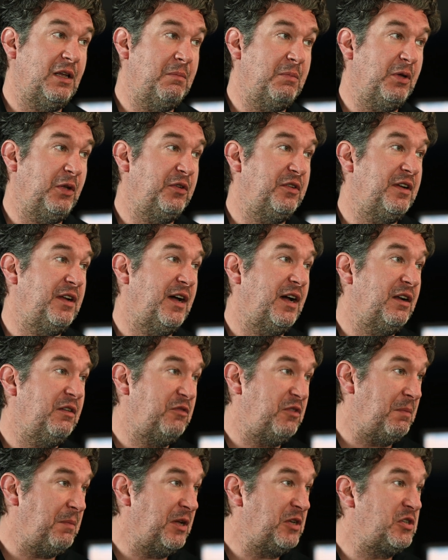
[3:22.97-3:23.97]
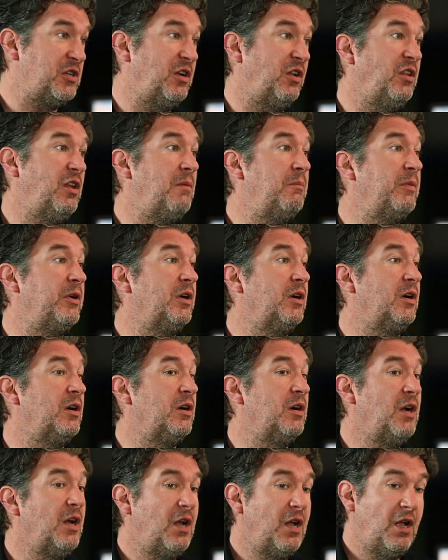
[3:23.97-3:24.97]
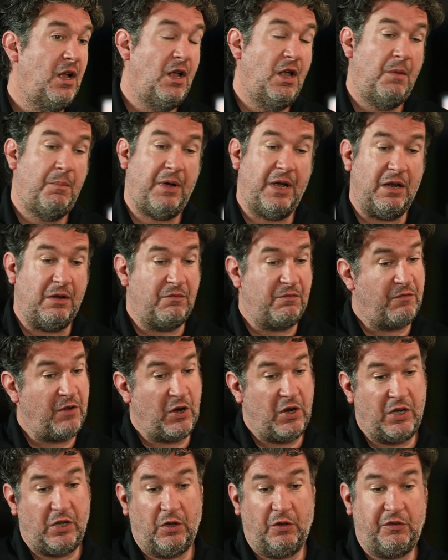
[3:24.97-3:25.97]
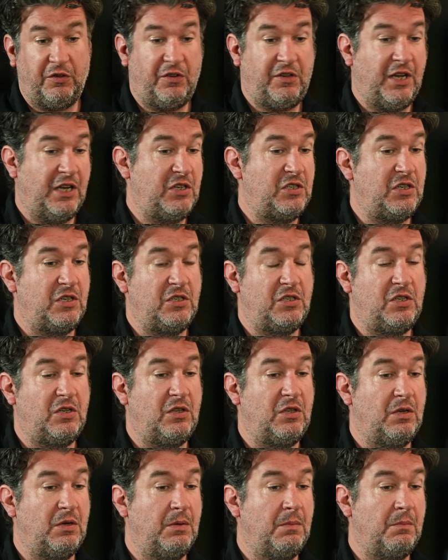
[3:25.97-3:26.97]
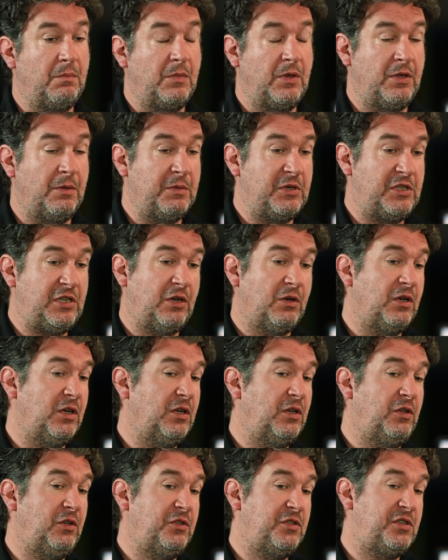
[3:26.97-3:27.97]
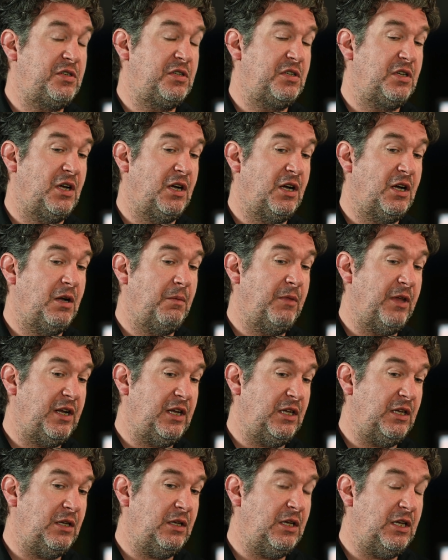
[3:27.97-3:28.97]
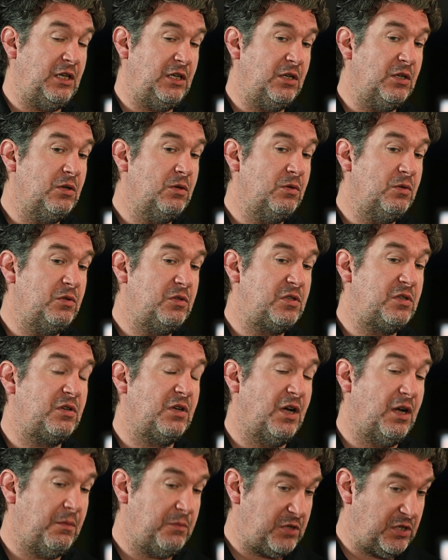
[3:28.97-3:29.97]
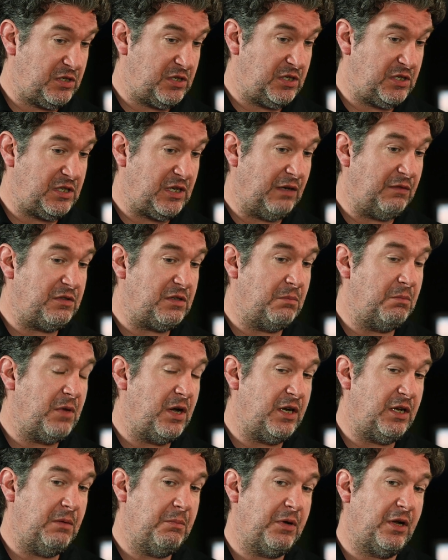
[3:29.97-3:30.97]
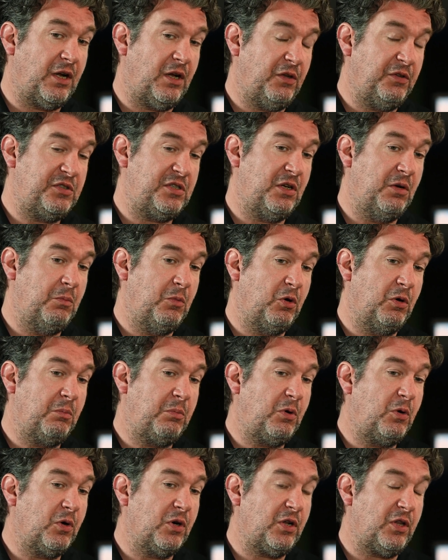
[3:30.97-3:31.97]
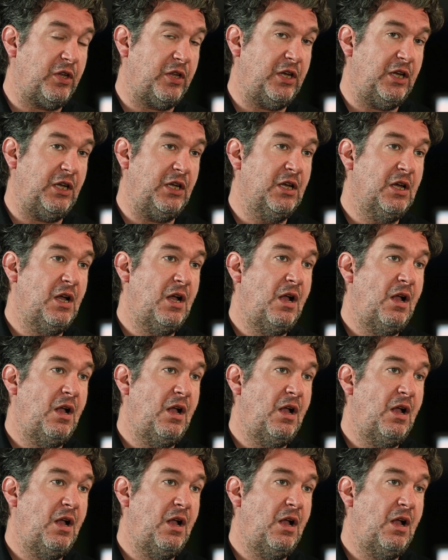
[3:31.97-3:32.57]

He built it out of dimensional lumber, paid very close attention to the materials that he used just to save some money, but also more importantly,